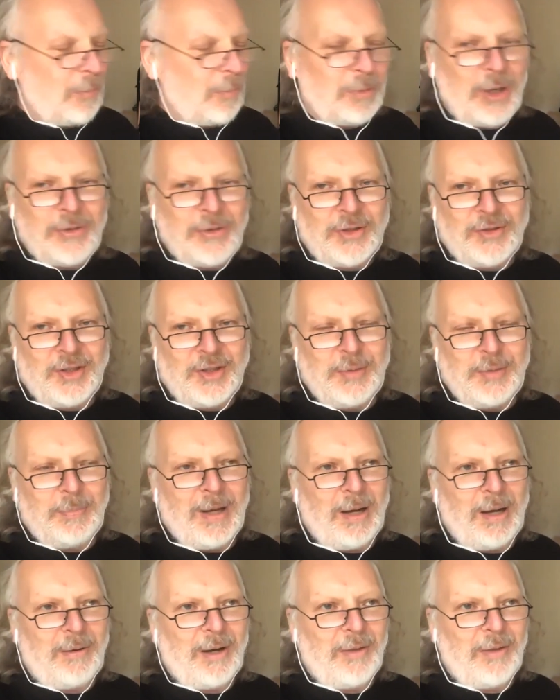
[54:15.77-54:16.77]
of processing
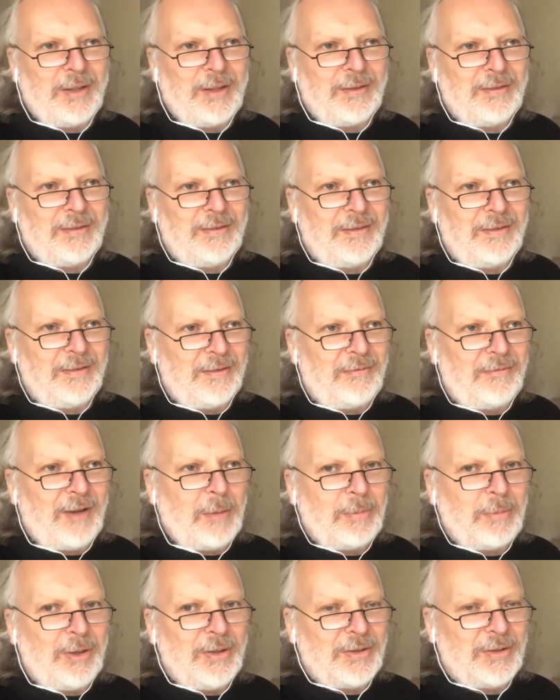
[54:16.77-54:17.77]
power, I think
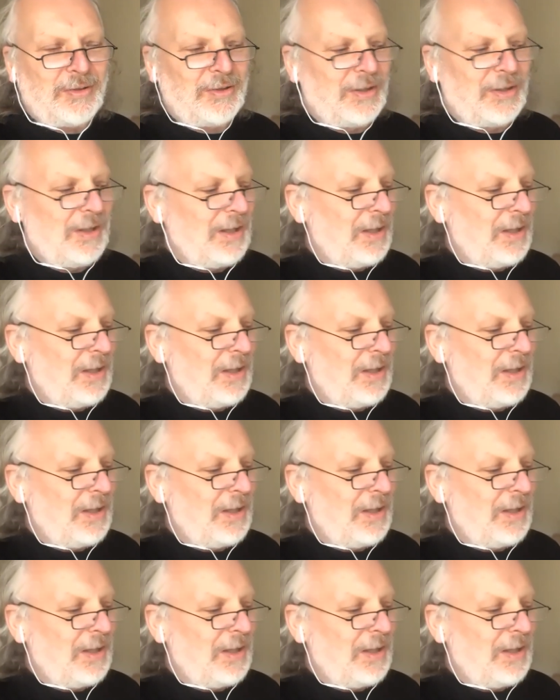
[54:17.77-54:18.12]
fabulous.